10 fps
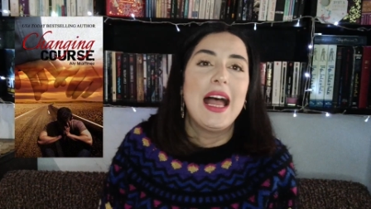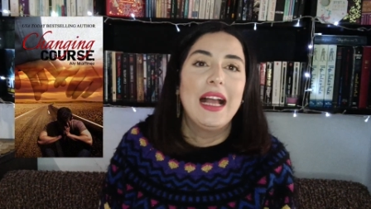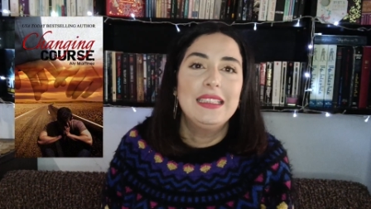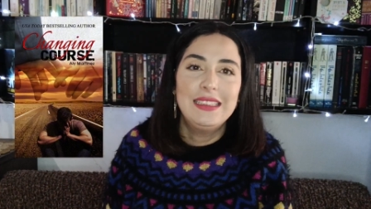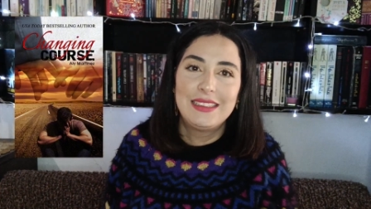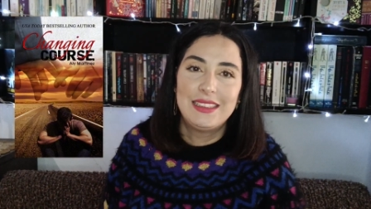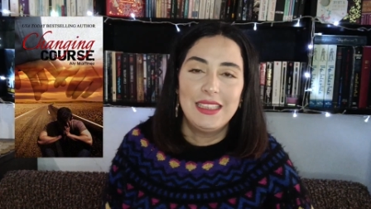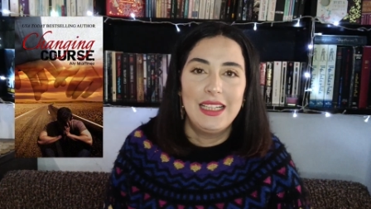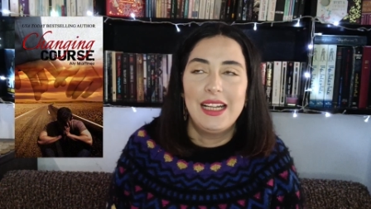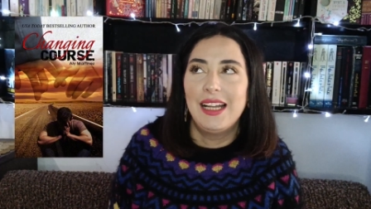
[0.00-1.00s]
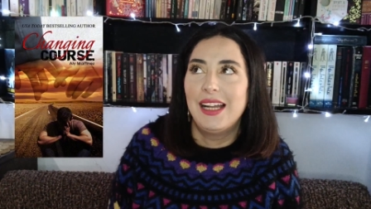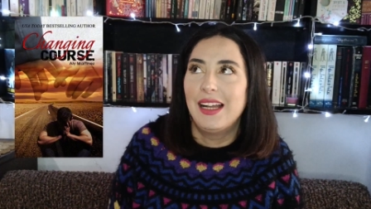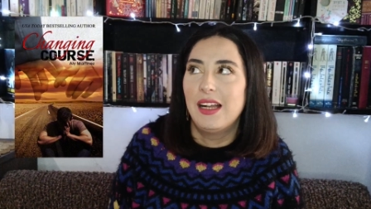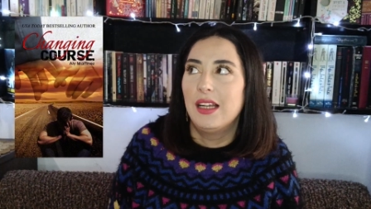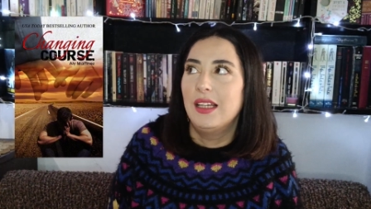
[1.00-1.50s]
and
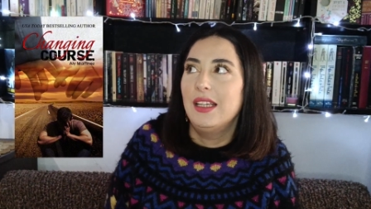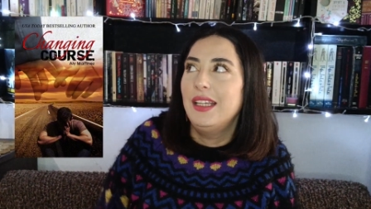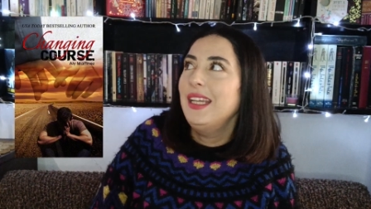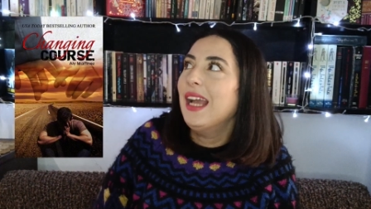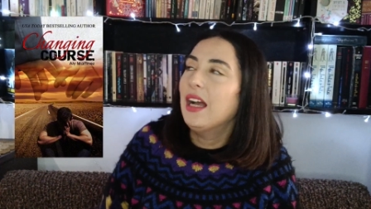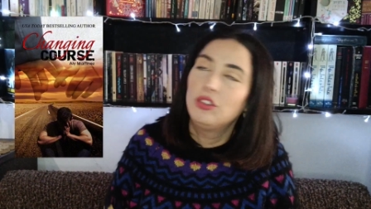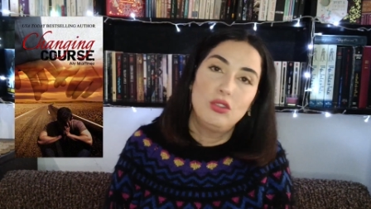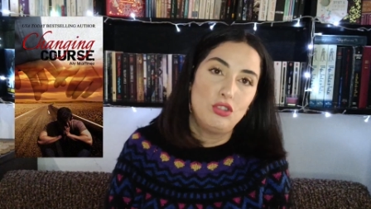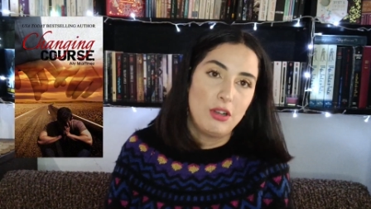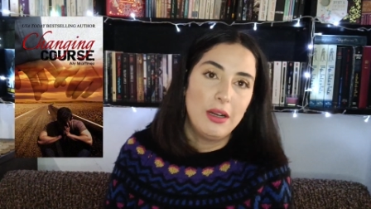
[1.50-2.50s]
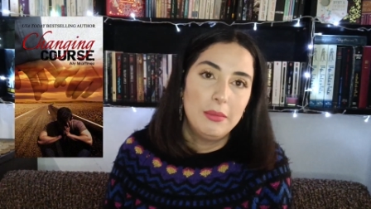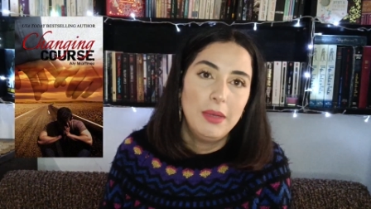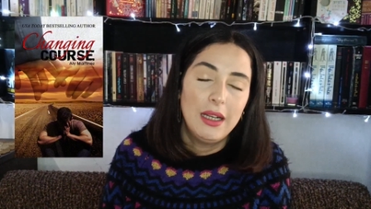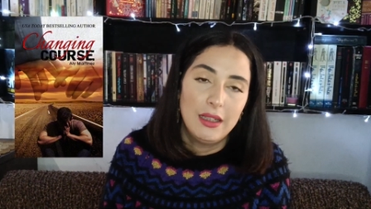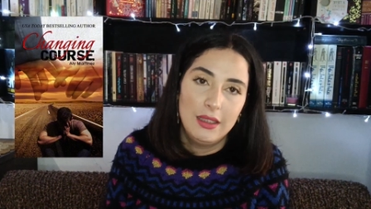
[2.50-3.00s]
he had a
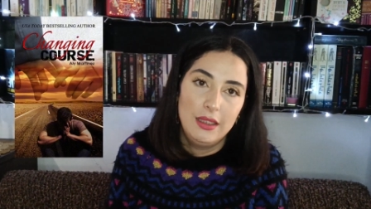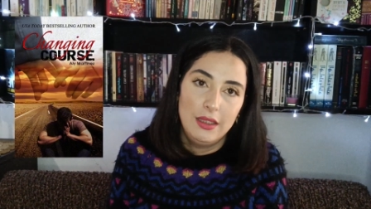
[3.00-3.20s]
trauma